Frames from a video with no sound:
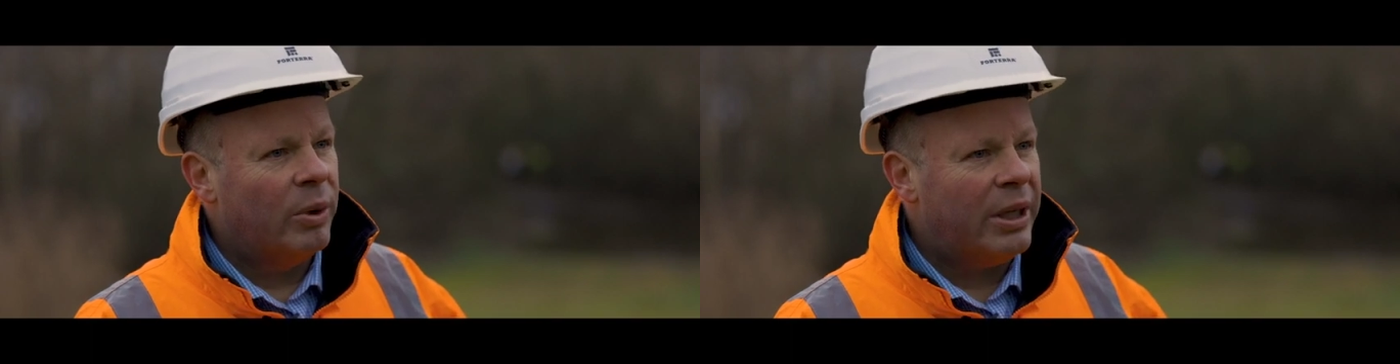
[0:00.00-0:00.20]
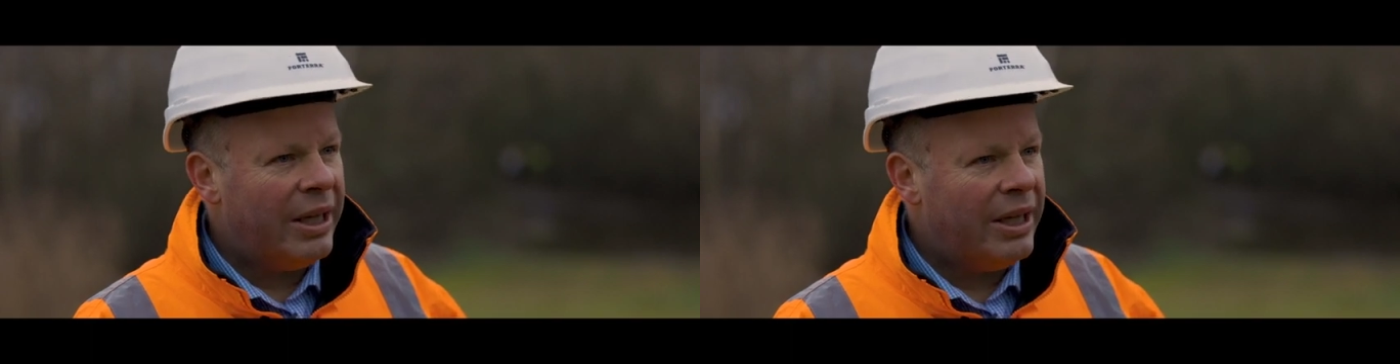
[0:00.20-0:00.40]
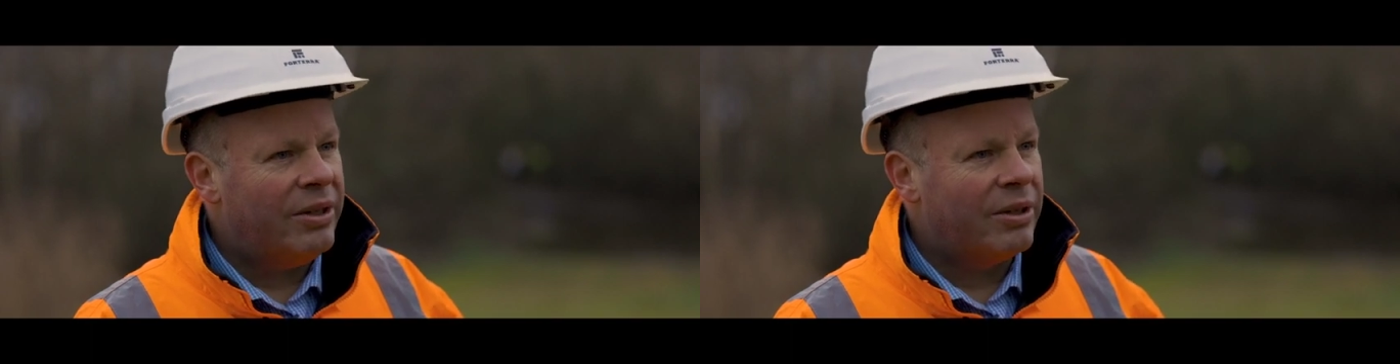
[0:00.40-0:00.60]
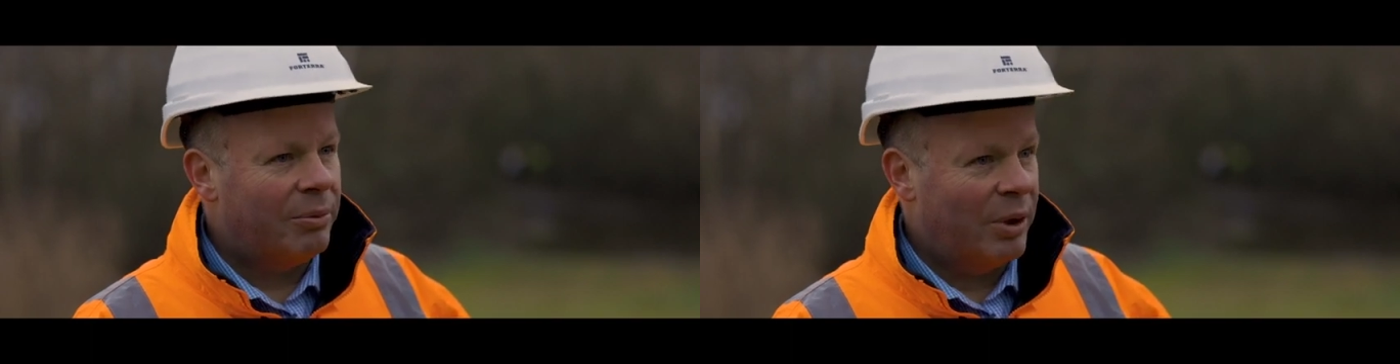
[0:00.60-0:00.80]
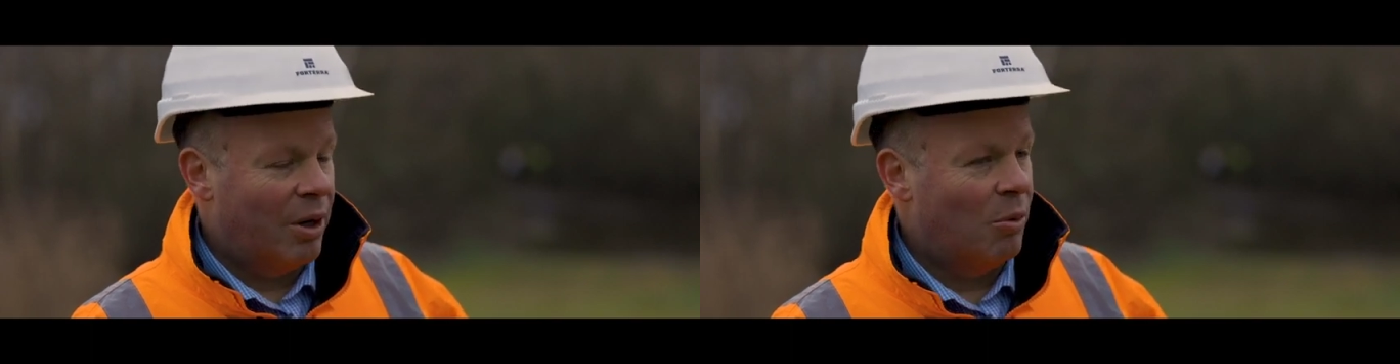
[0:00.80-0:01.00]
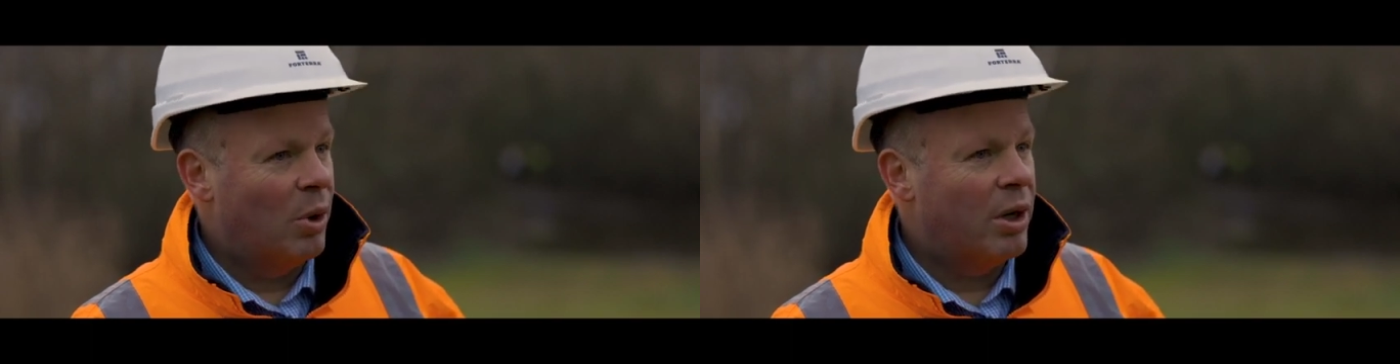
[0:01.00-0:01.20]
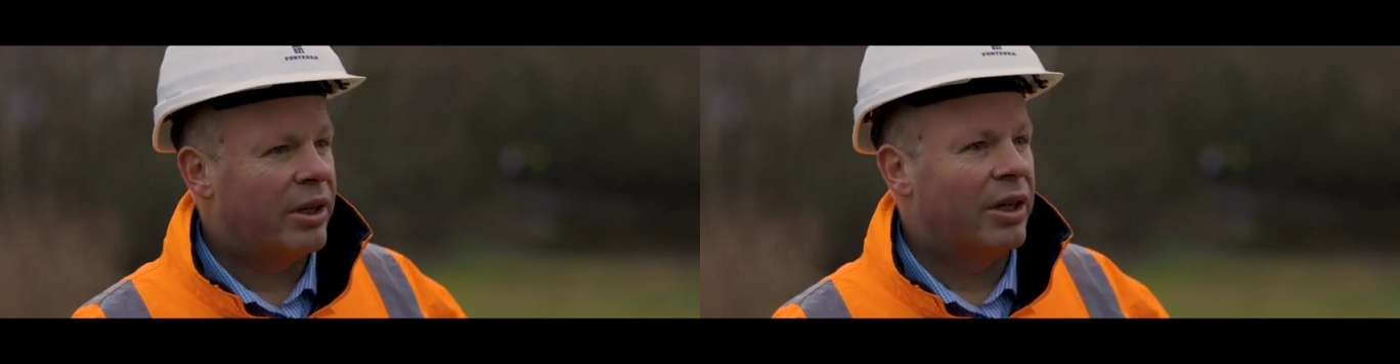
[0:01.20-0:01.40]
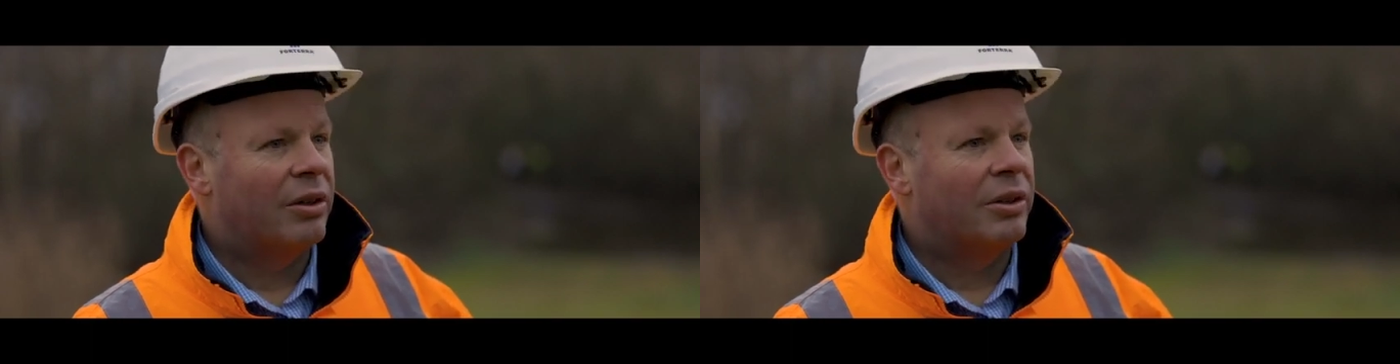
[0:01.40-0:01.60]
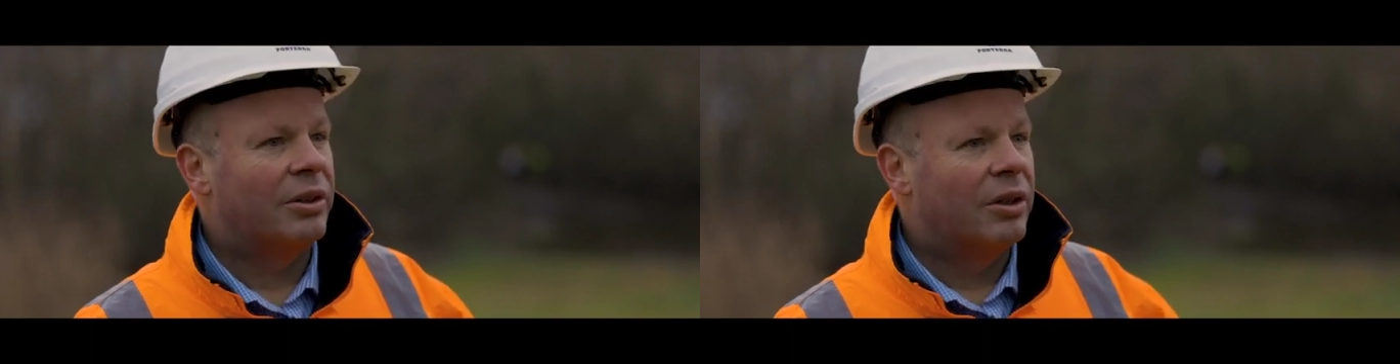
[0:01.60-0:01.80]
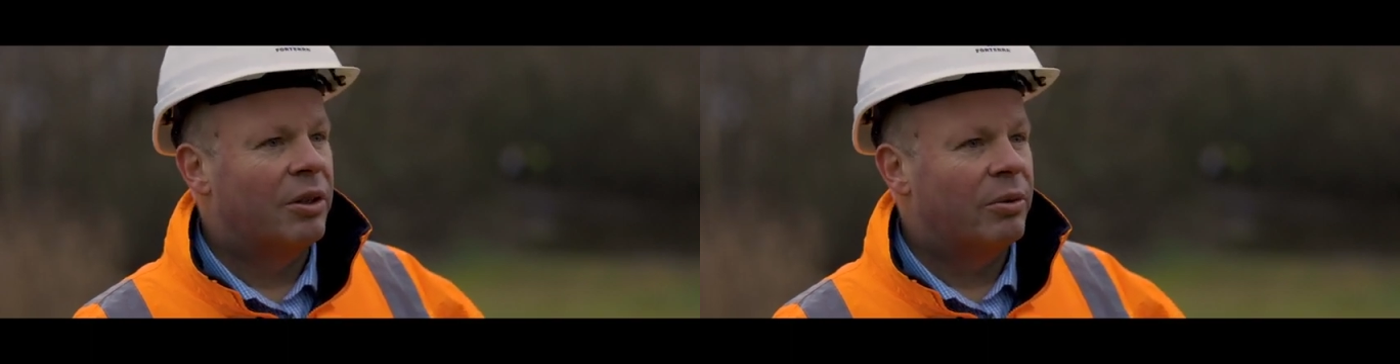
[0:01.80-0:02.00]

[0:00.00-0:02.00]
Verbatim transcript: We need and we are working on